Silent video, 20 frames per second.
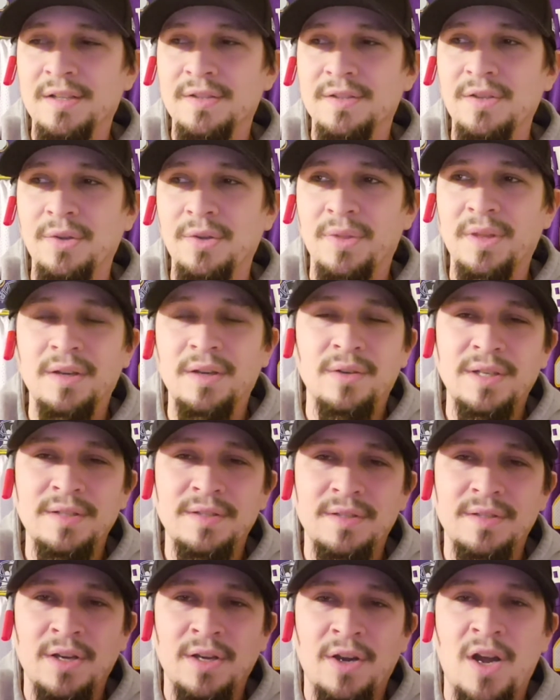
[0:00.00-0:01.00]
So there
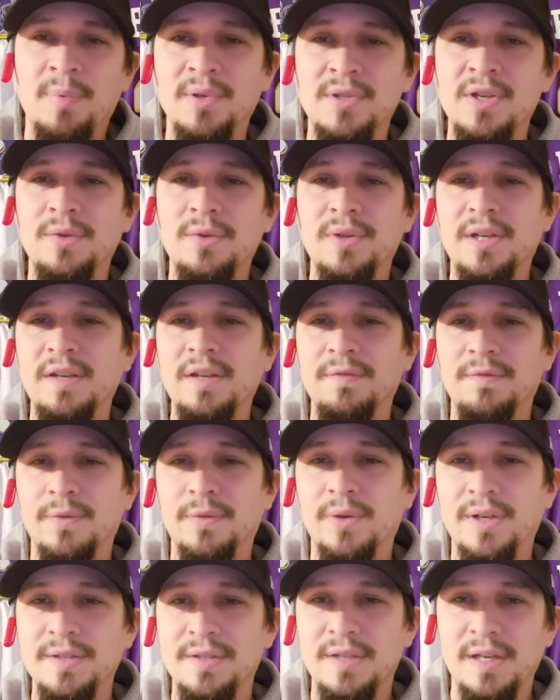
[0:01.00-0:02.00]
is an opportunity
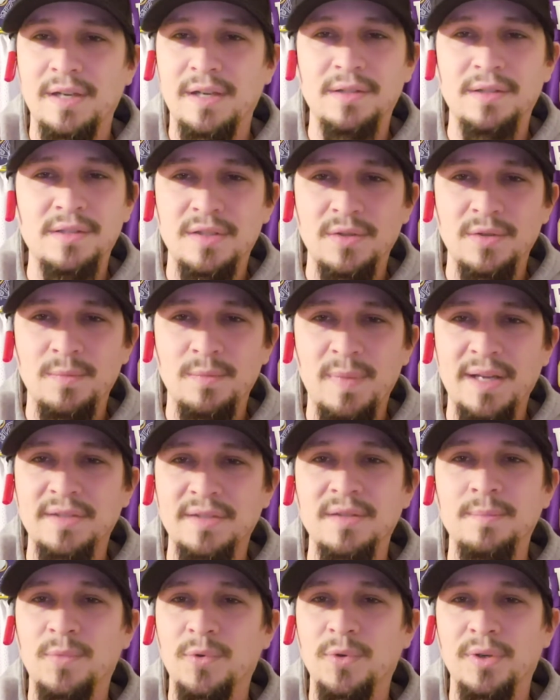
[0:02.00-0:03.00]
for us here to make
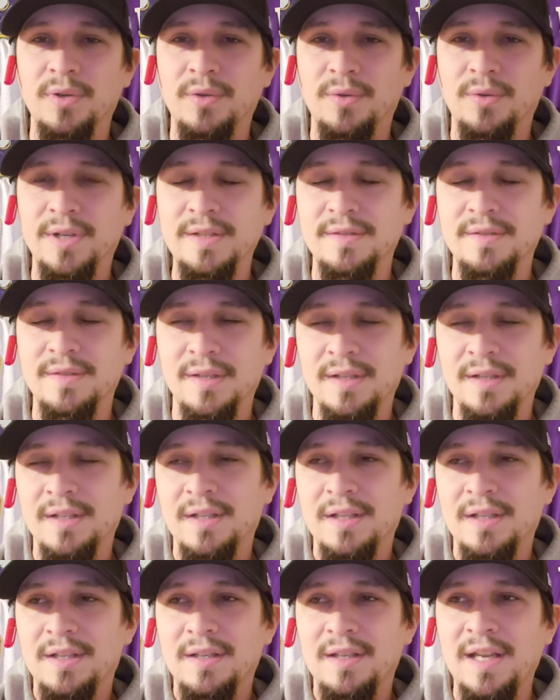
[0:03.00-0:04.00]
some more noise
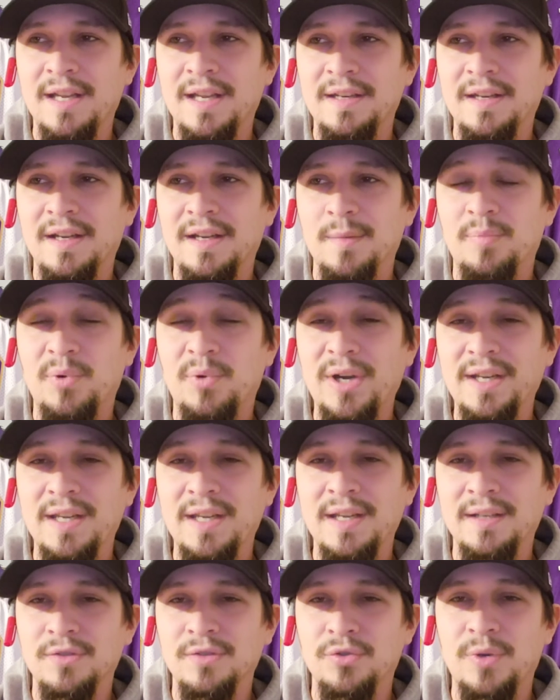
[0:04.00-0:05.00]
and
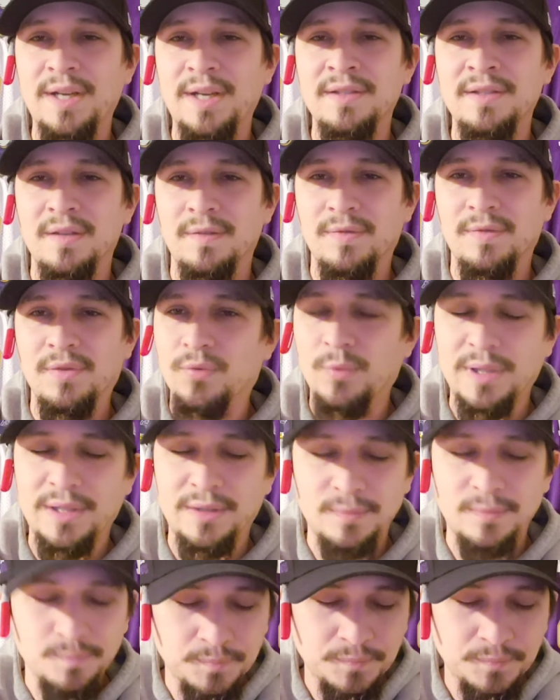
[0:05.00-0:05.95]
breaking trends, if you will.